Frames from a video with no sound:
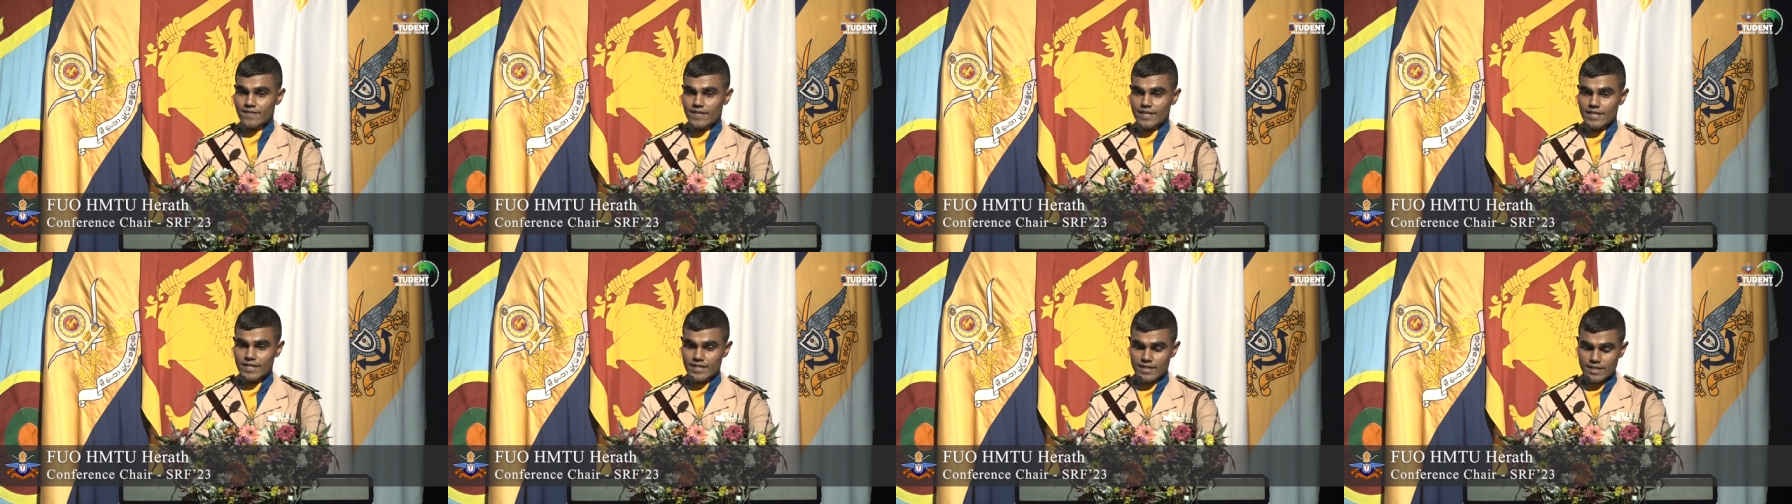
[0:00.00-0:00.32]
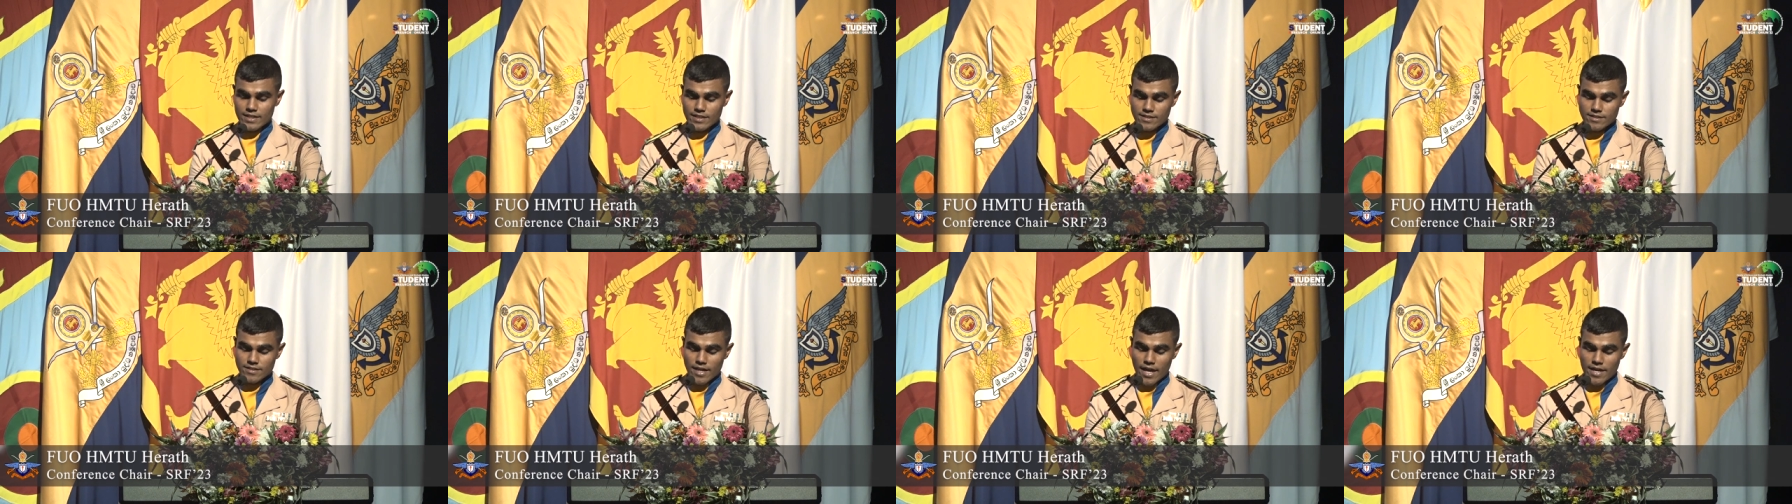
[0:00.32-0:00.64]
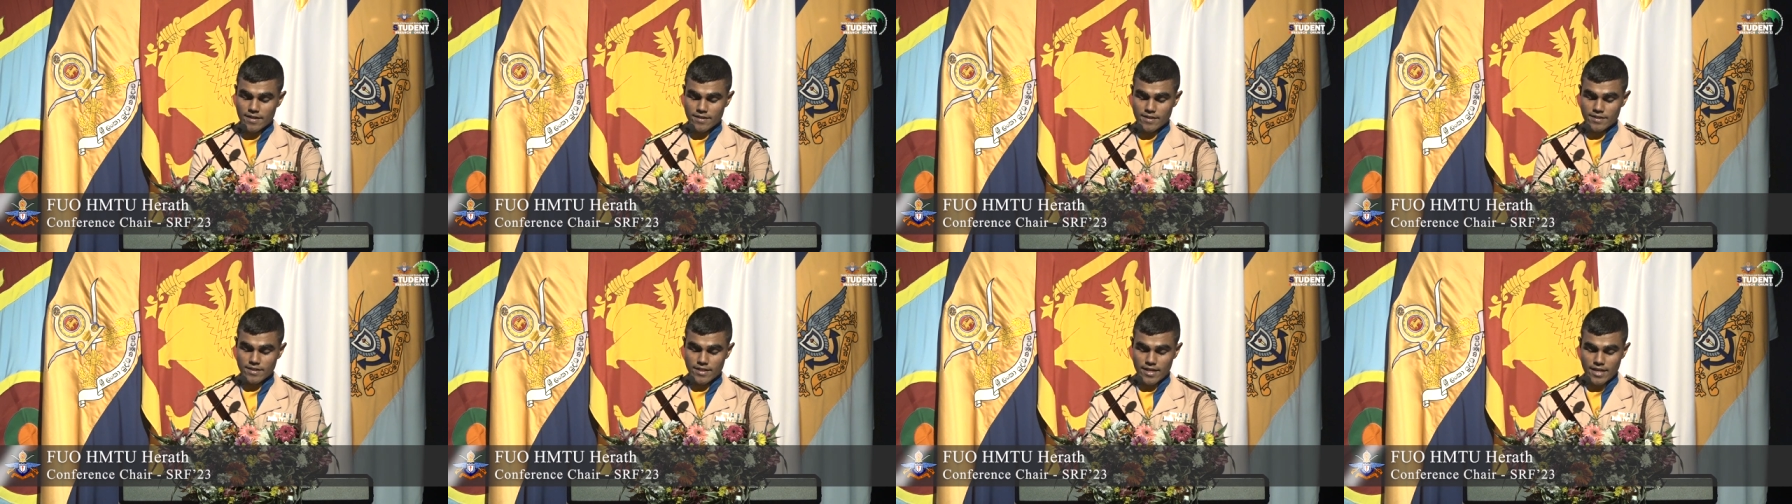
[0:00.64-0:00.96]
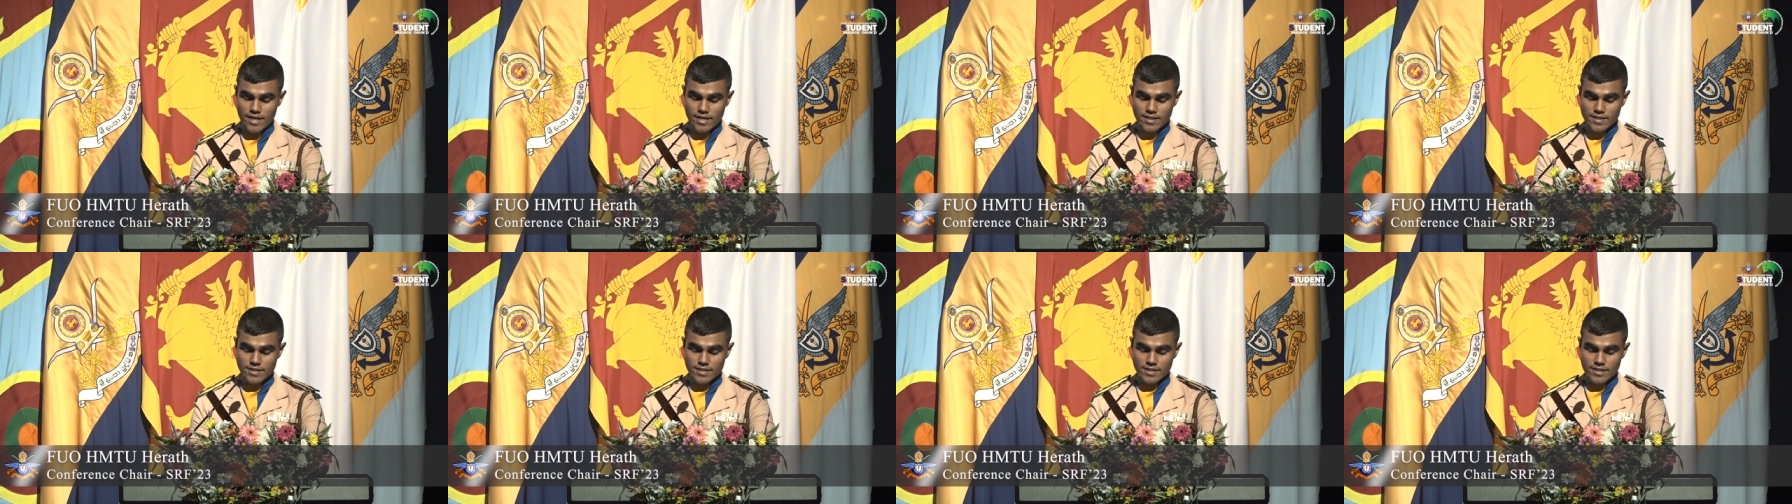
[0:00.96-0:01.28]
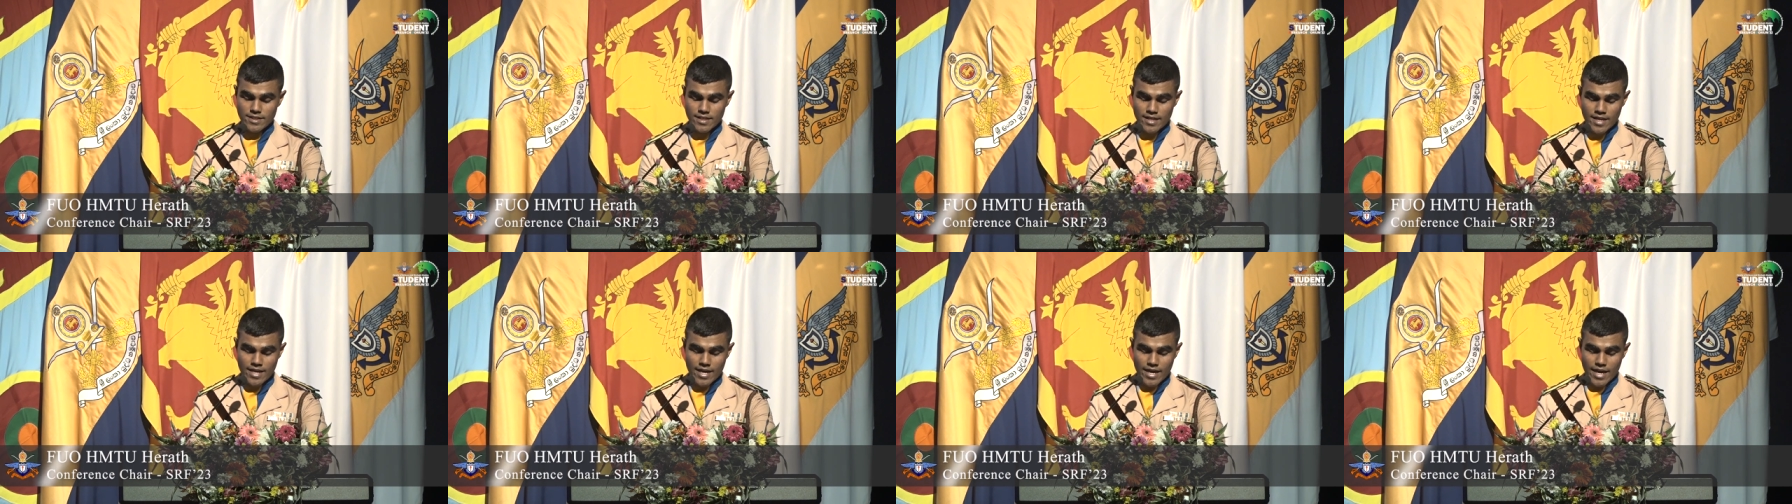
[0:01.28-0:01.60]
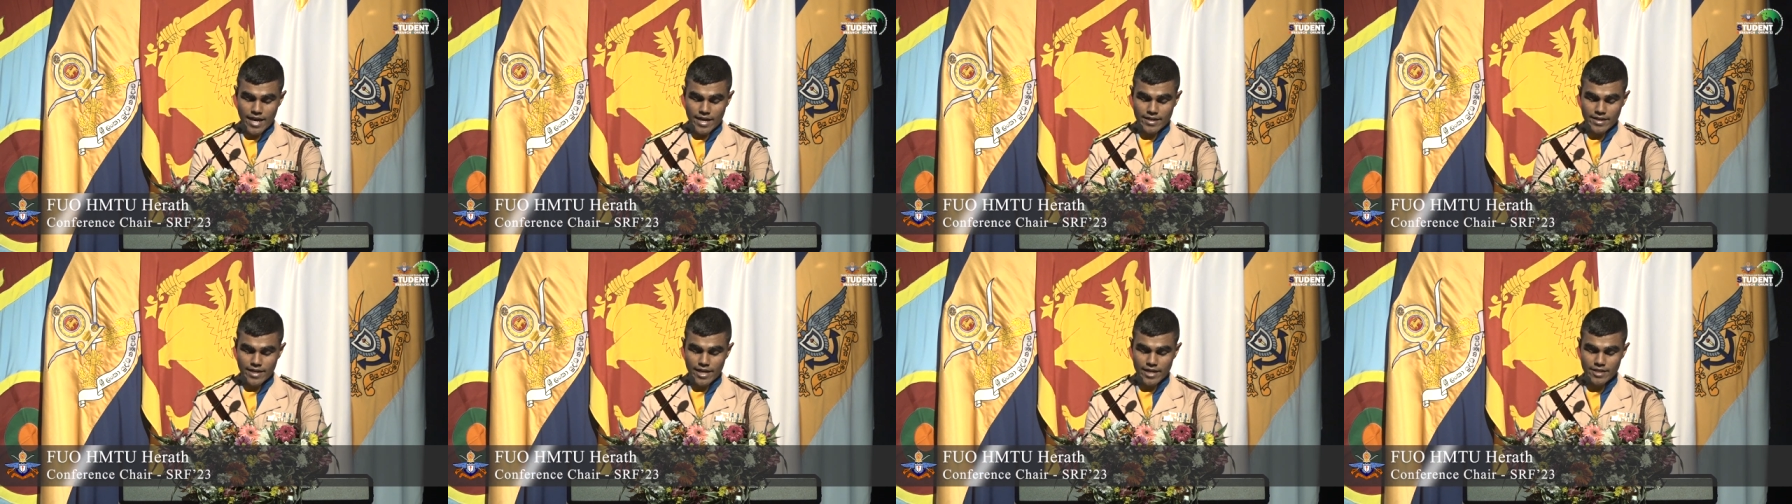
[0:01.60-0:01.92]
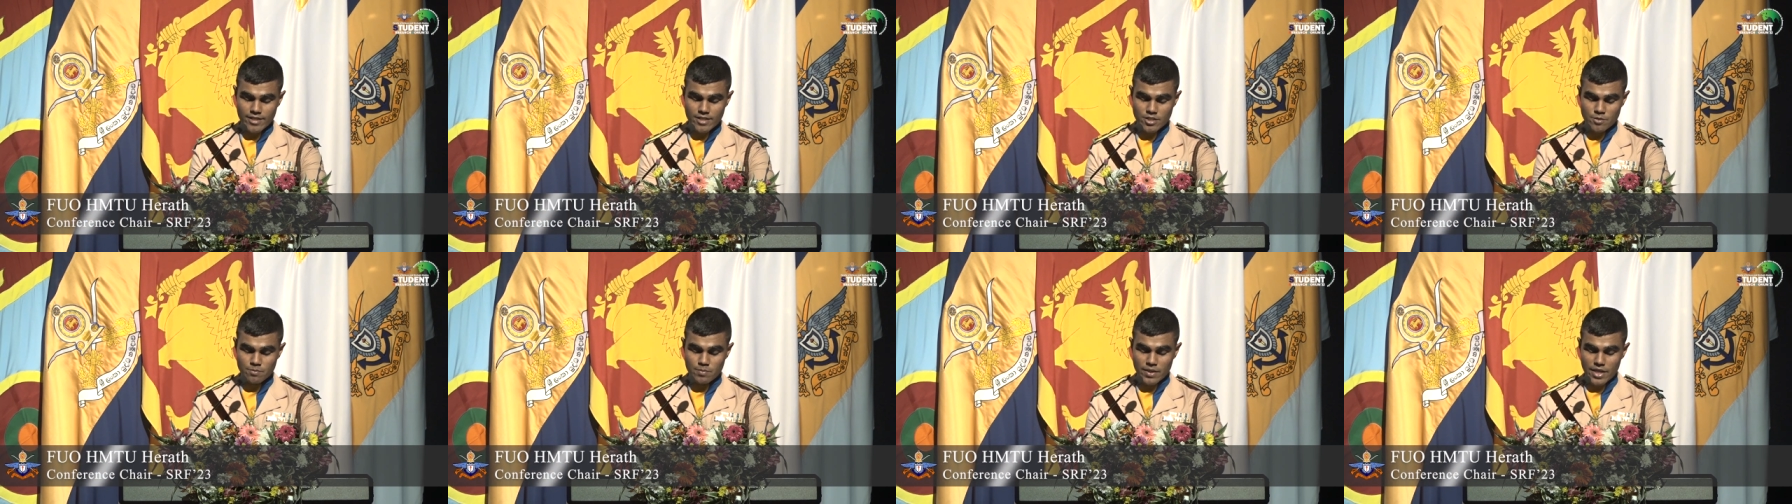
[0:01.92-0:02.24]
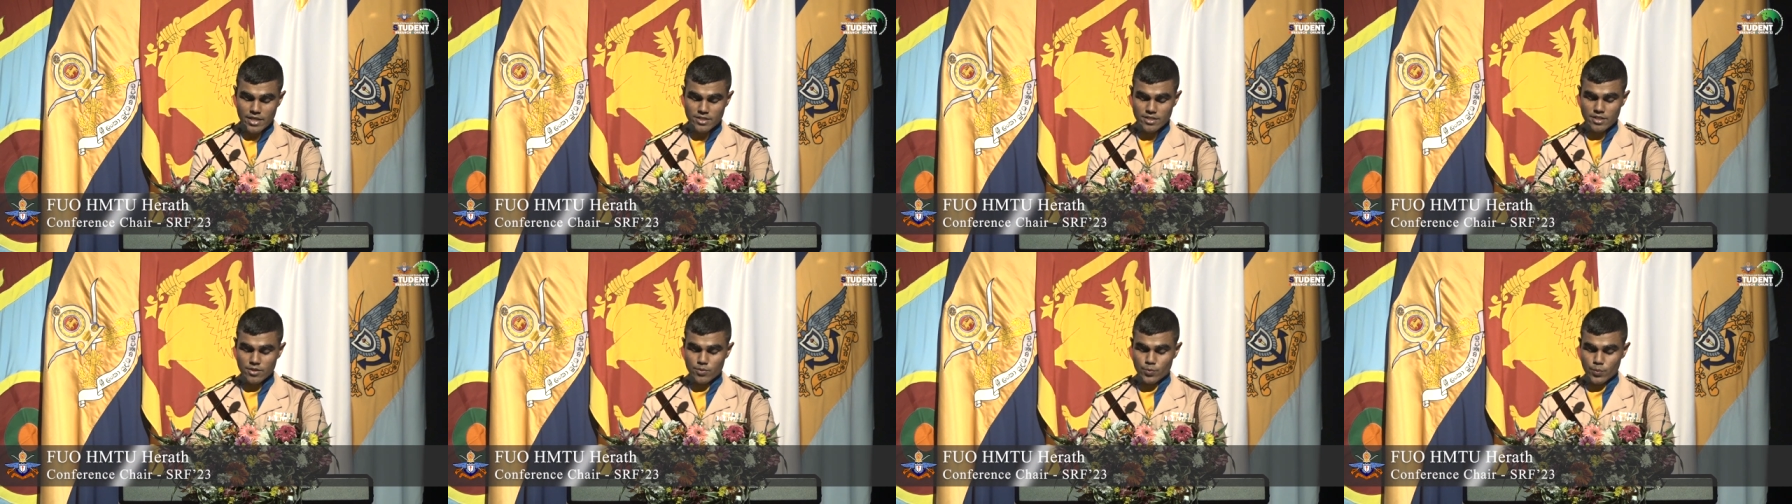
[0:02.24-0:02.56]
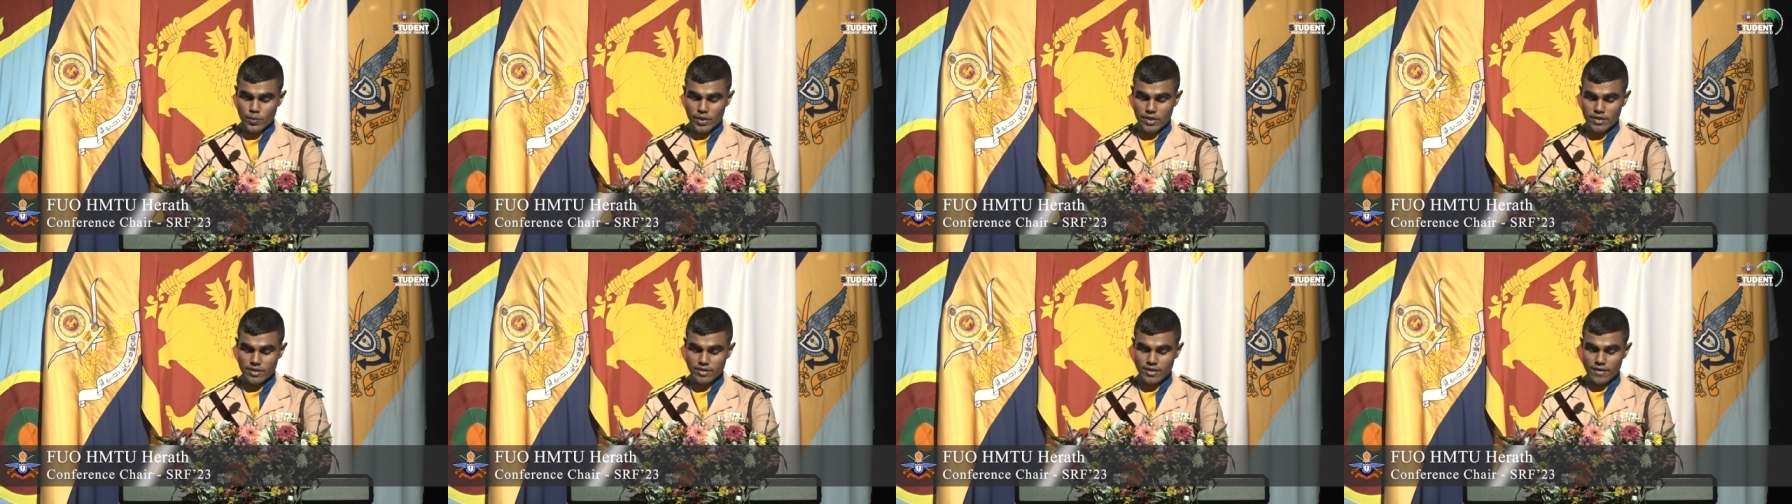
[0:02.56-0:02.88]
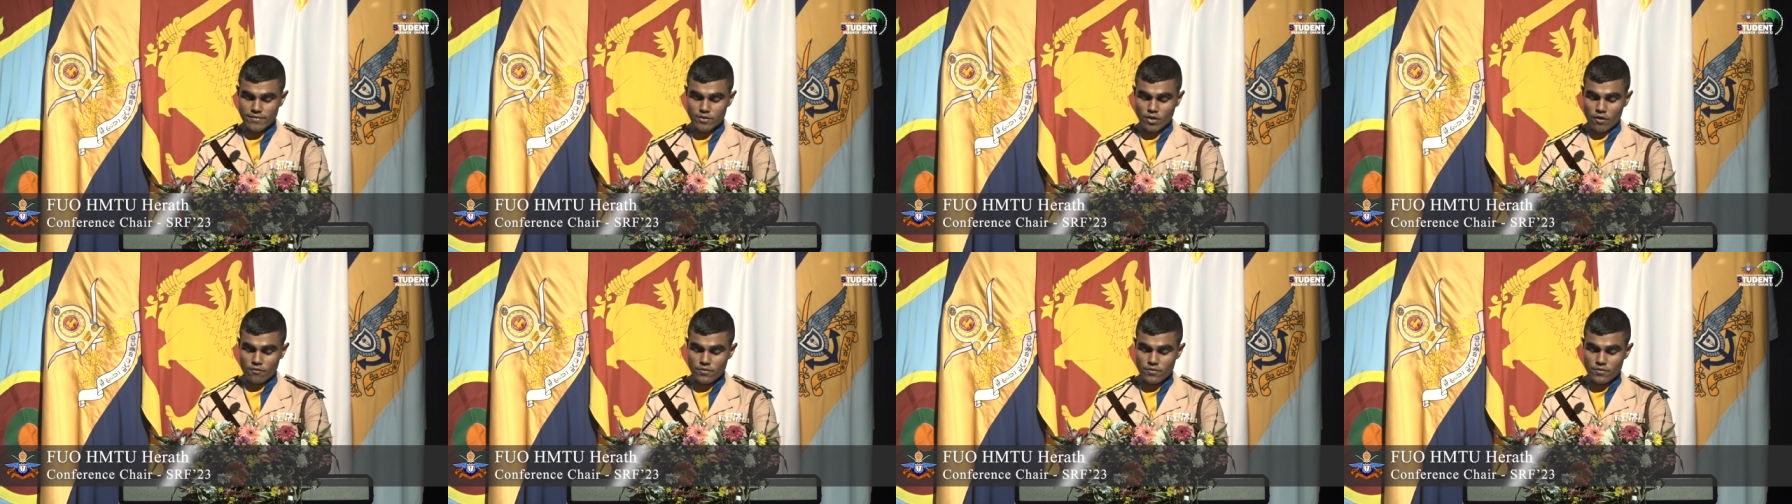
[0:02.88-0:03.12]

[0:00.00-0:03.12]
the year 1980 and had his basic training at the